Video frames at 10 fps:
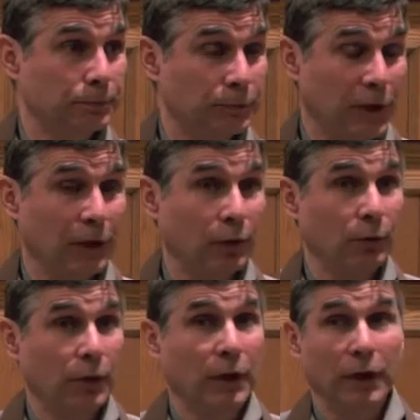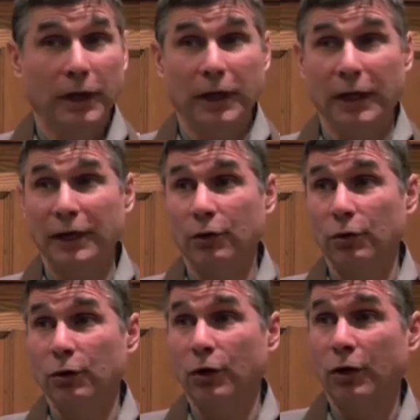I
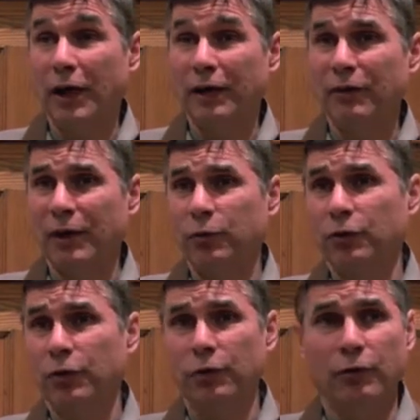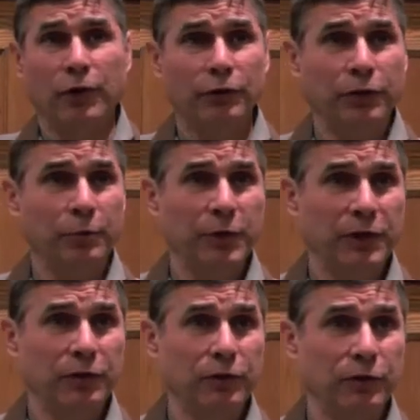don't know, I'm sure you've all seen
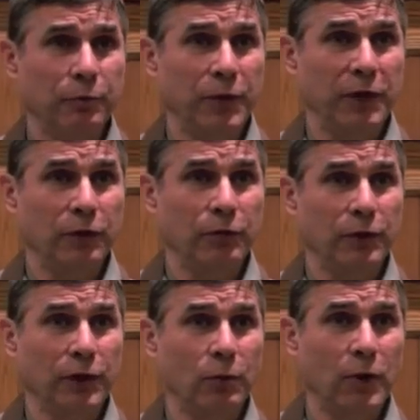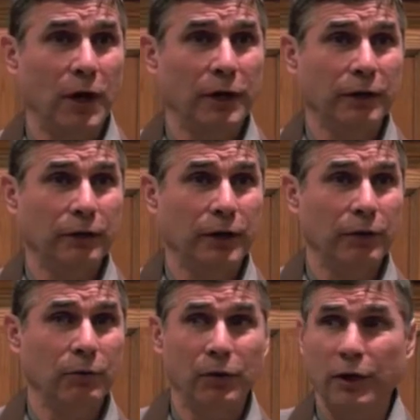pictures of bears when they walk.
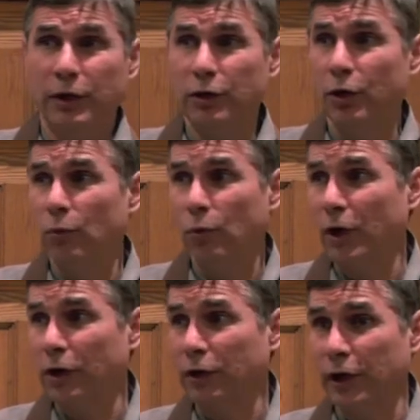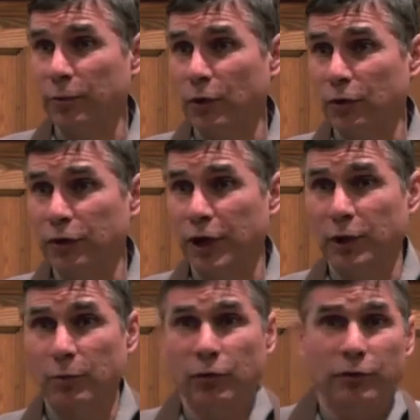They really don't walk like most
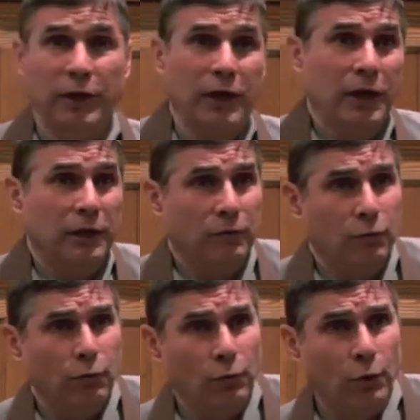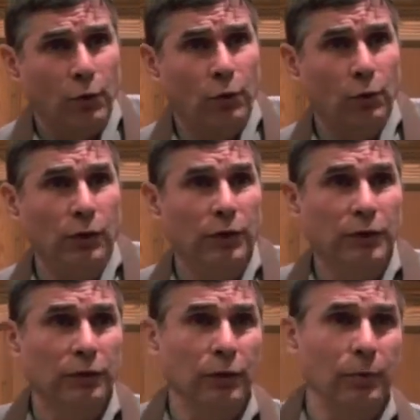animals. They kind of roll
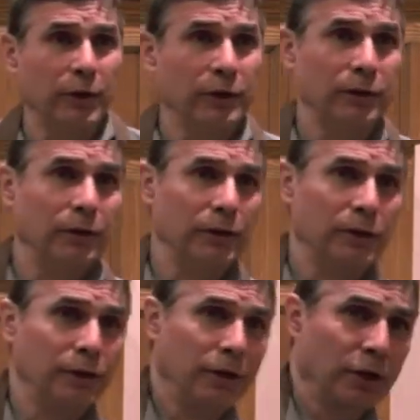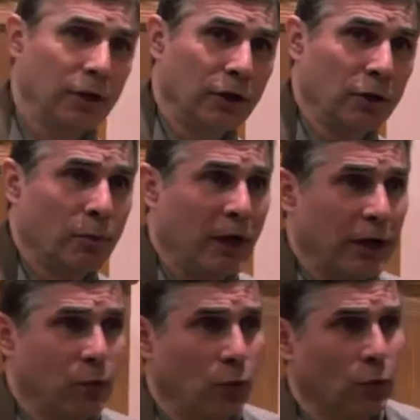a little bit. Their
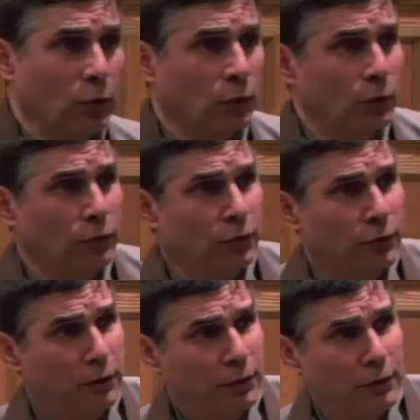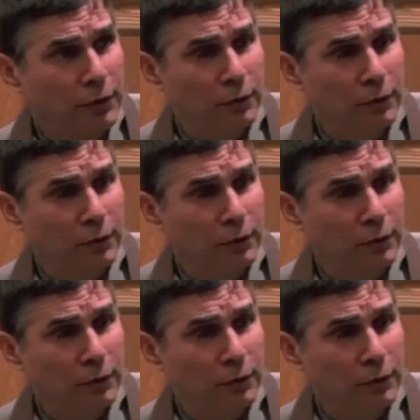body rolls, and